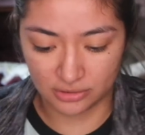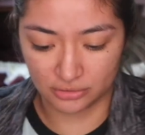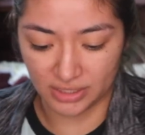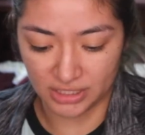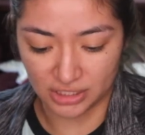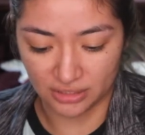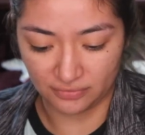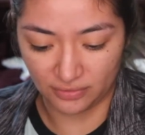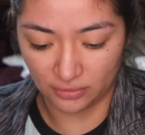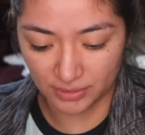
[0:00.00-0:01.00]
drench a
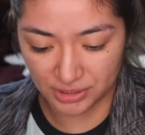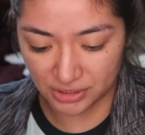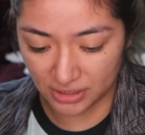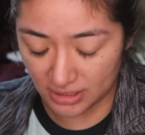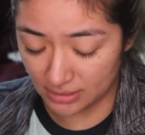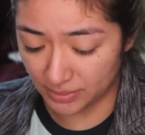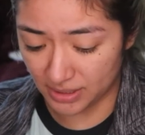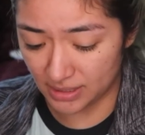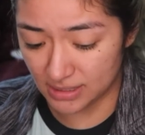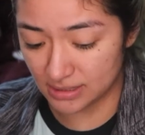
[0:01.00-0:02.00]
few
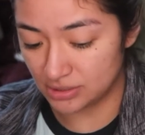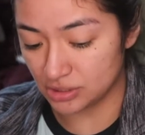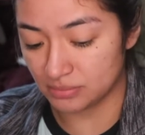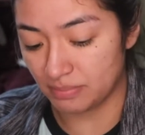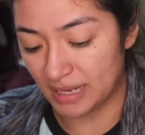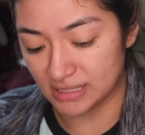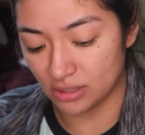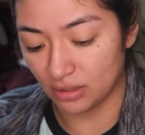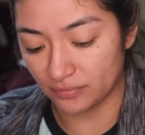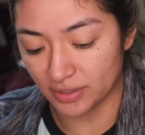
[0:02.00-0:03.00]
with these and just pass it
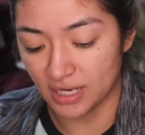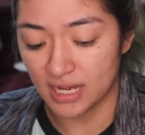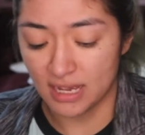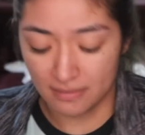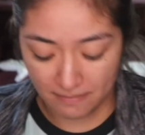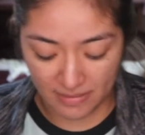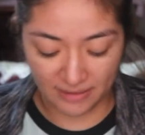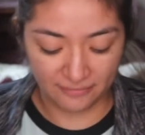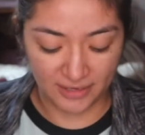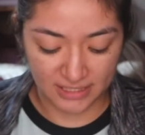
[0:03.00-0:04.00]
all over
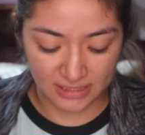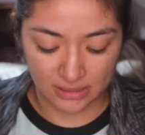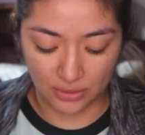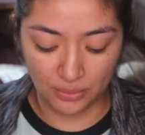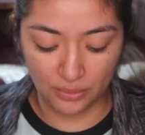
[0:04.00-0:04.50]
my face.